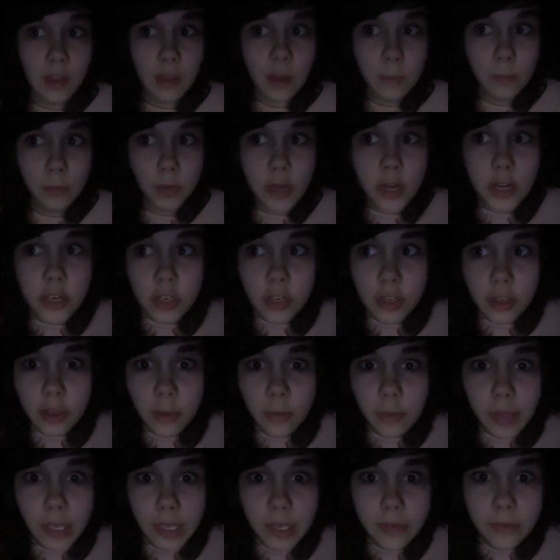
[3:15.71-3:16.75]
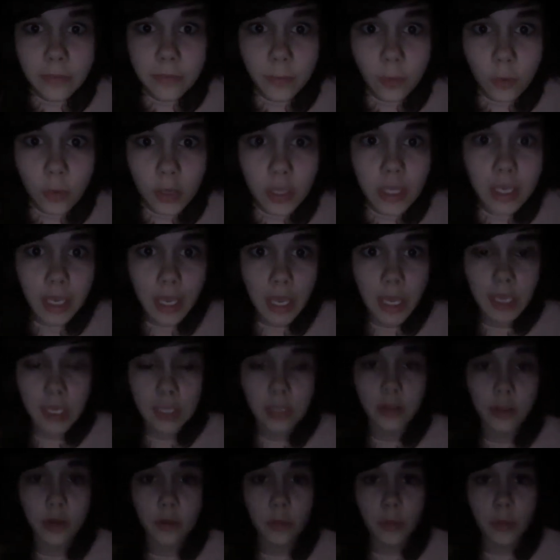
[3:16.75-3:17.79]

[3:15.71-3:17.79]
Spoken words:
I'm pretty sure they were like 40-kilo